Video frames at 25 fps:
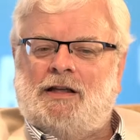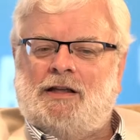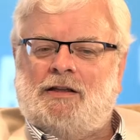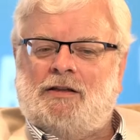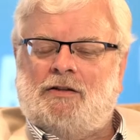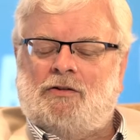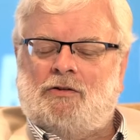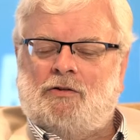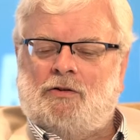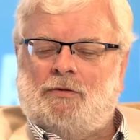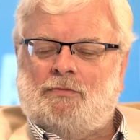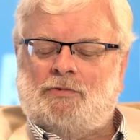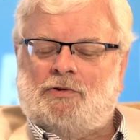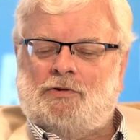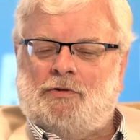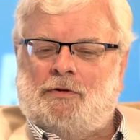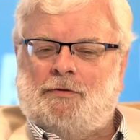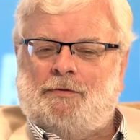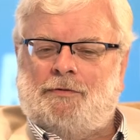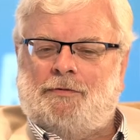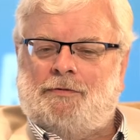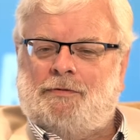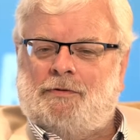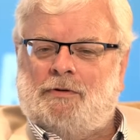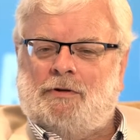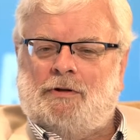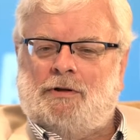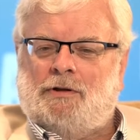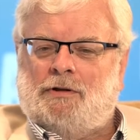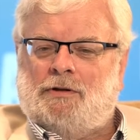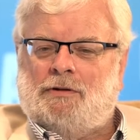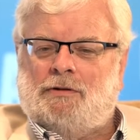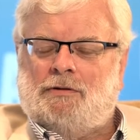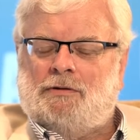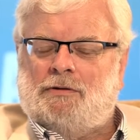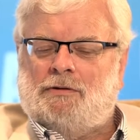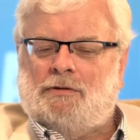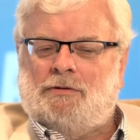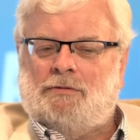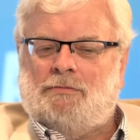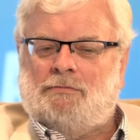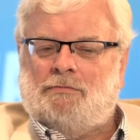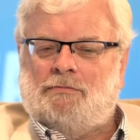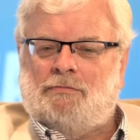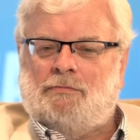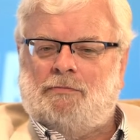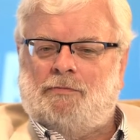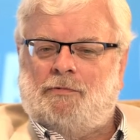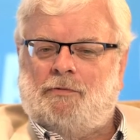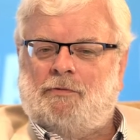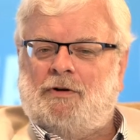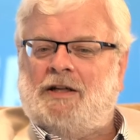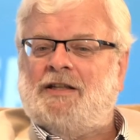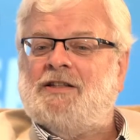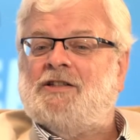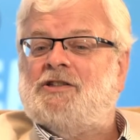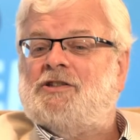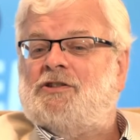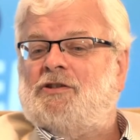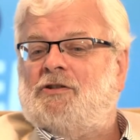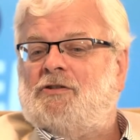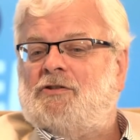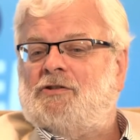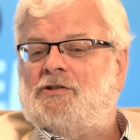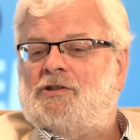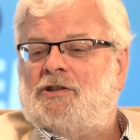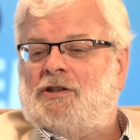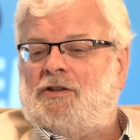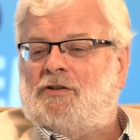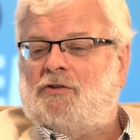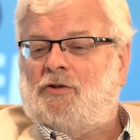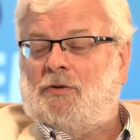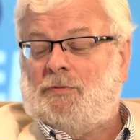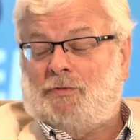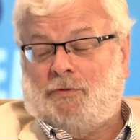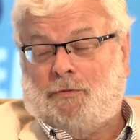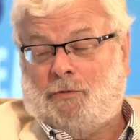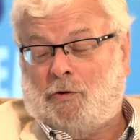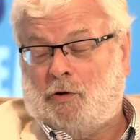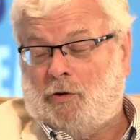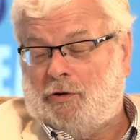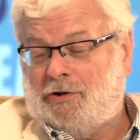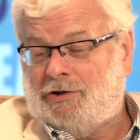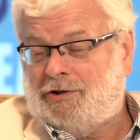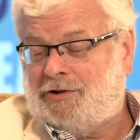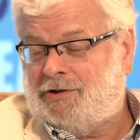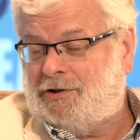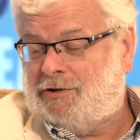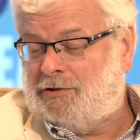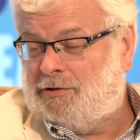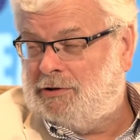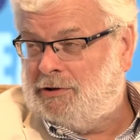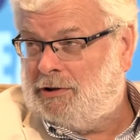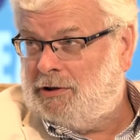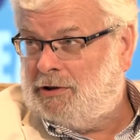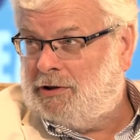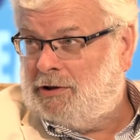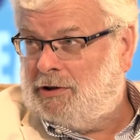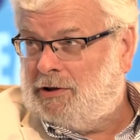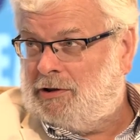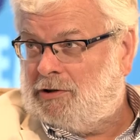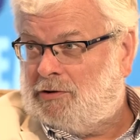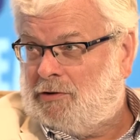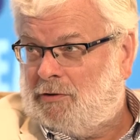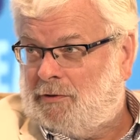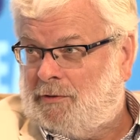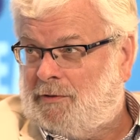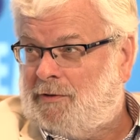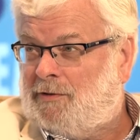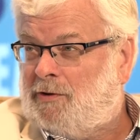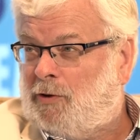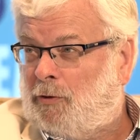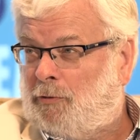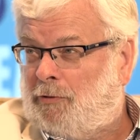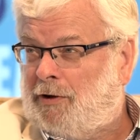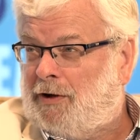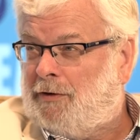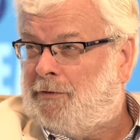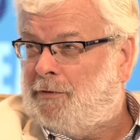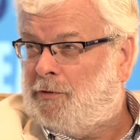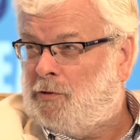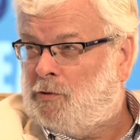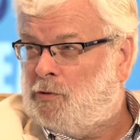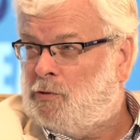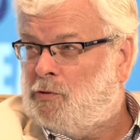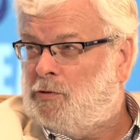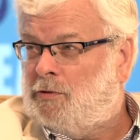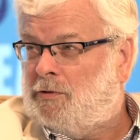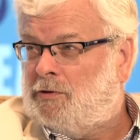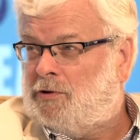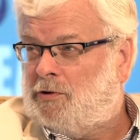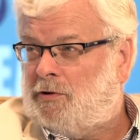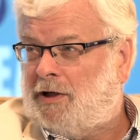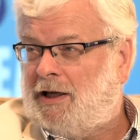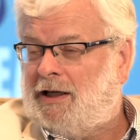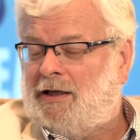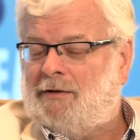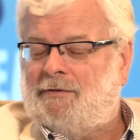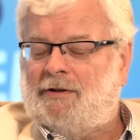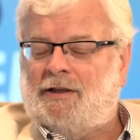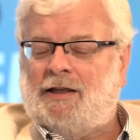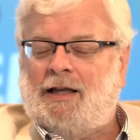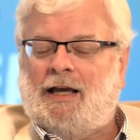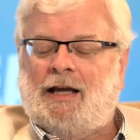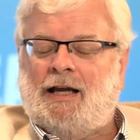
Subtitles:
in terms of, for instance, in terms of costs. So we will review together with